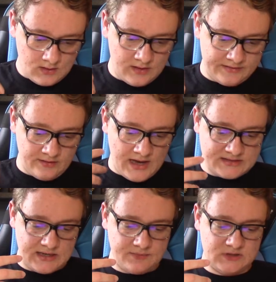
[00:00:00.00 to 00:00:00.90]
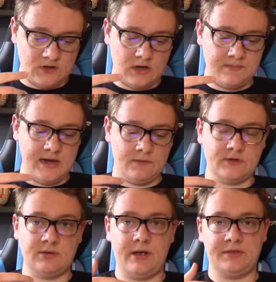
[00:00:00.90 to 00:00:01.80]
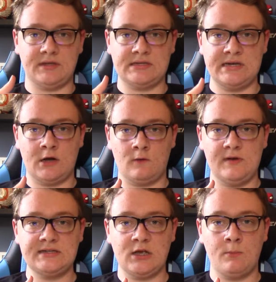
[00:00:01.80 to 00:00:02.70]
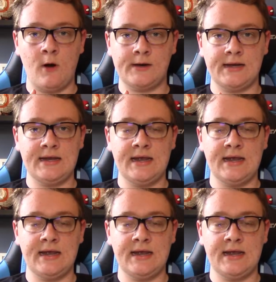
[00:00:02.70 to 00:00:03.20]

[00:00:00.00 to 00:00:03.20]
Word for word: Uh, the last episode I made was about the sneaker resale market,